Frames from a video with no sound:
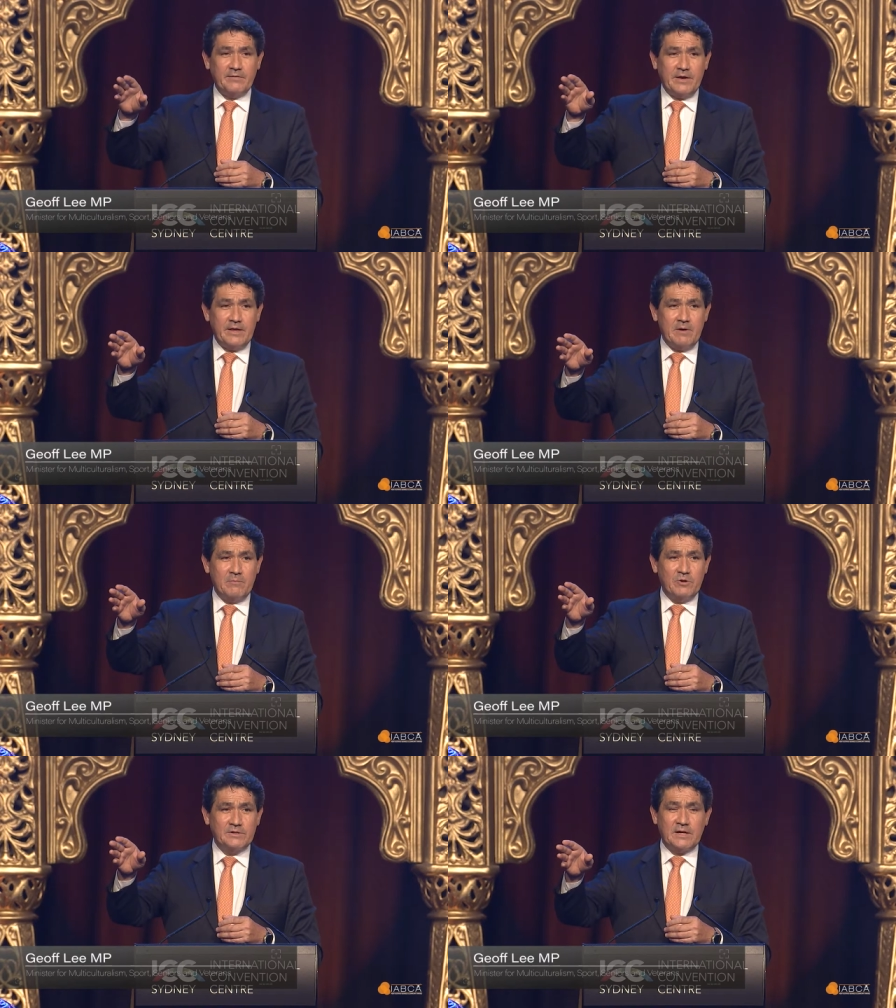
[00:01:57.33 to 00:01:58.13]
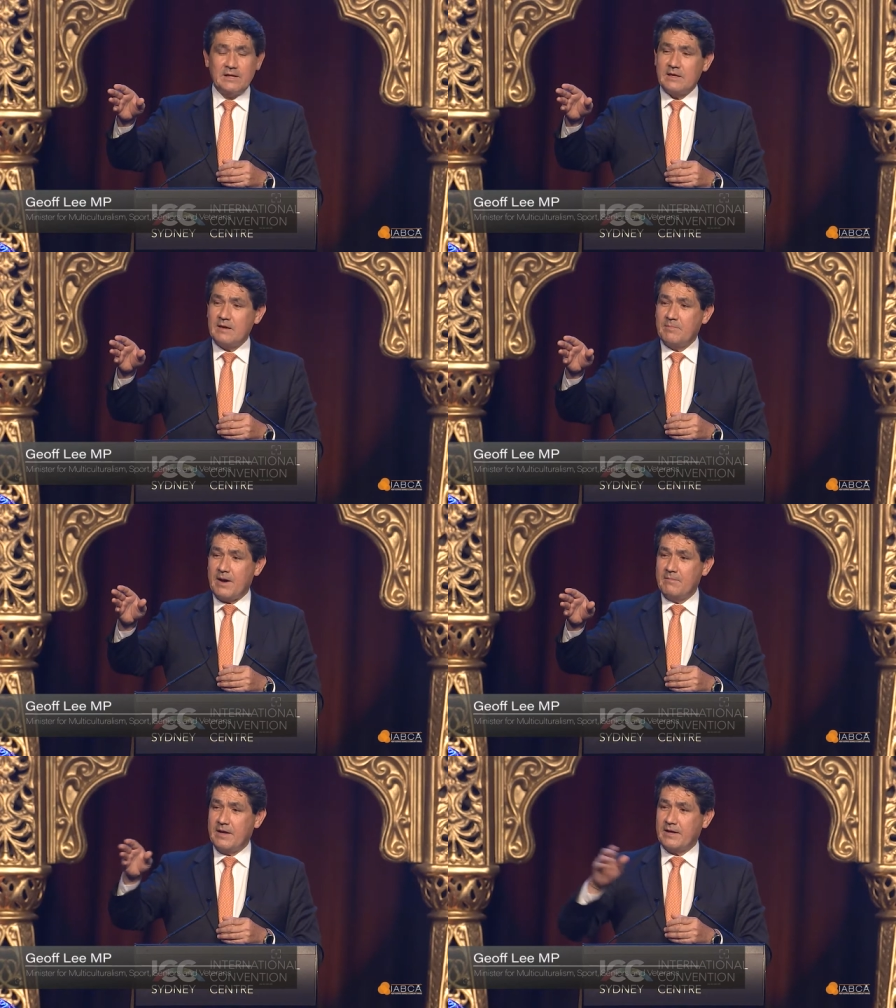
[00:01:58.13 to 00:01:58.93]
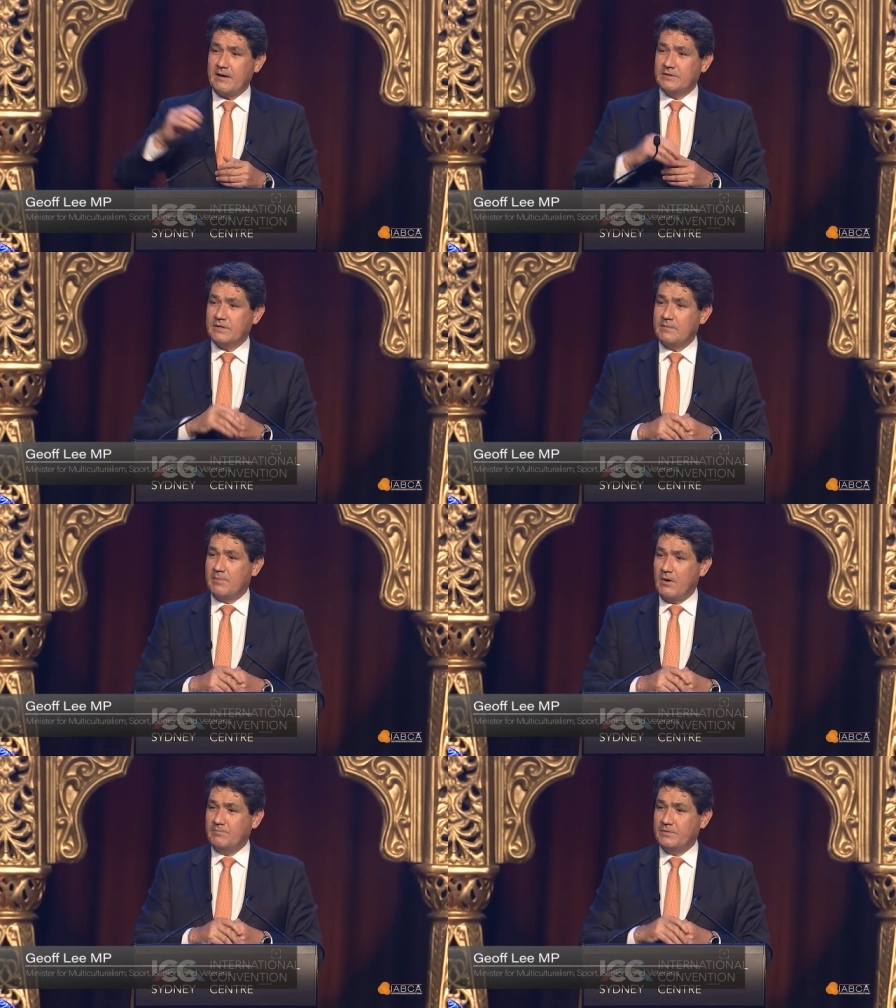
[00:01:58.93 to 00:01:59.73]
If anyone wants anything in Parramatta, go and see Bob.